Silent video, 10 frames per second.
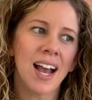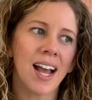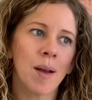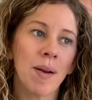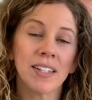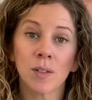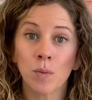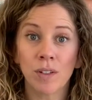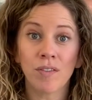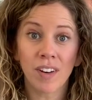has a
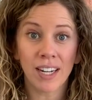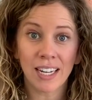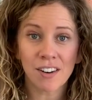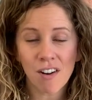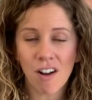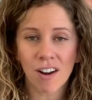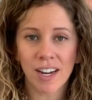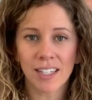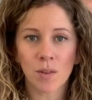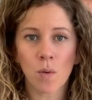wood veneer on
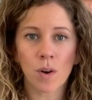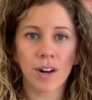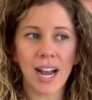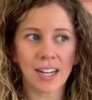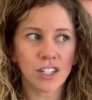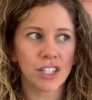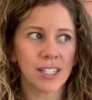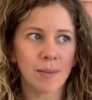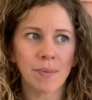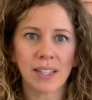it, or actually
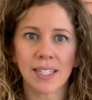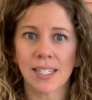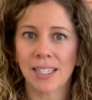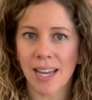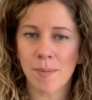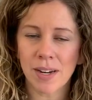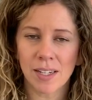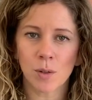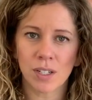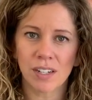something that's a
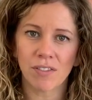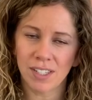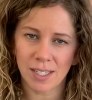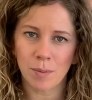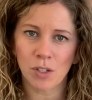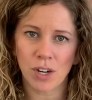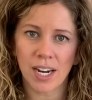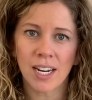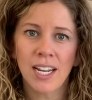laminate or a different substrate?